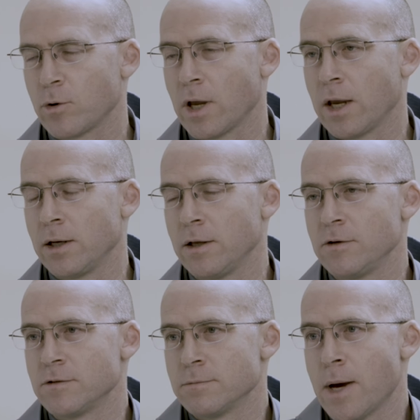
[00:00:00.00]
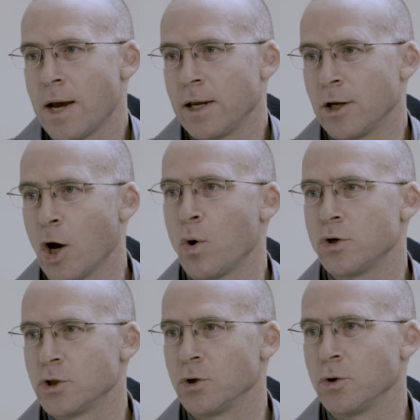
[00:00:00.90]
Okay, it is my
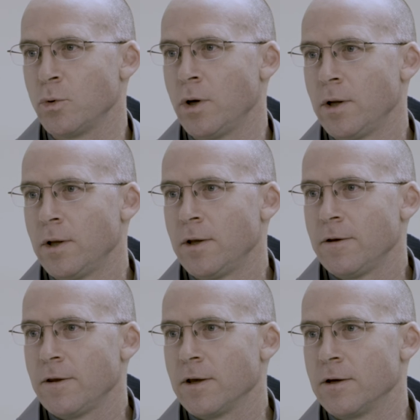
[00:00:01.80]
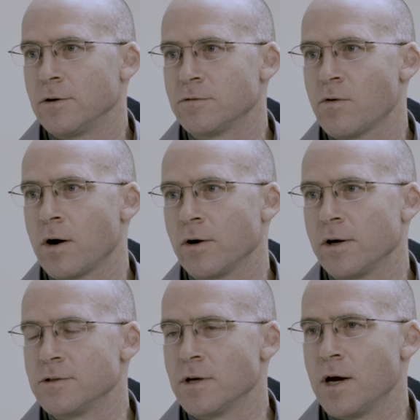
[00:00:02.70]
go-to as far
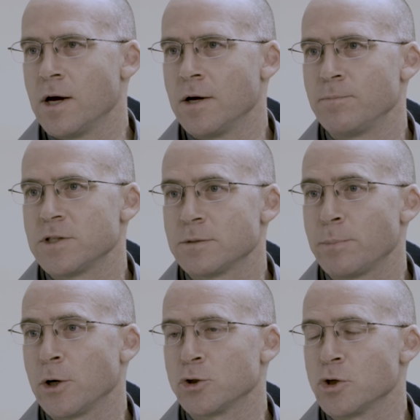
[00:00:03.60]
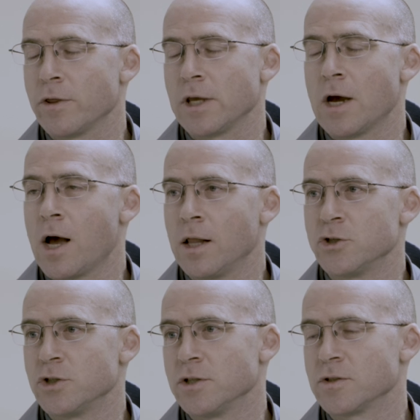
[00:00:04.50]
as uh, spiritual
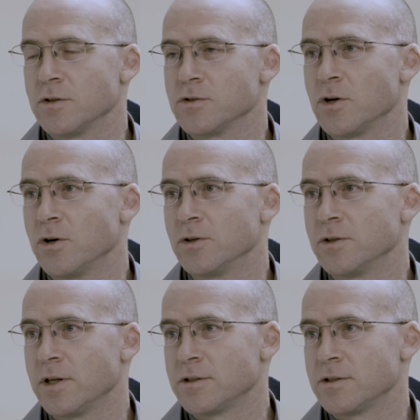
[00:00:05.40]
theology is concerned.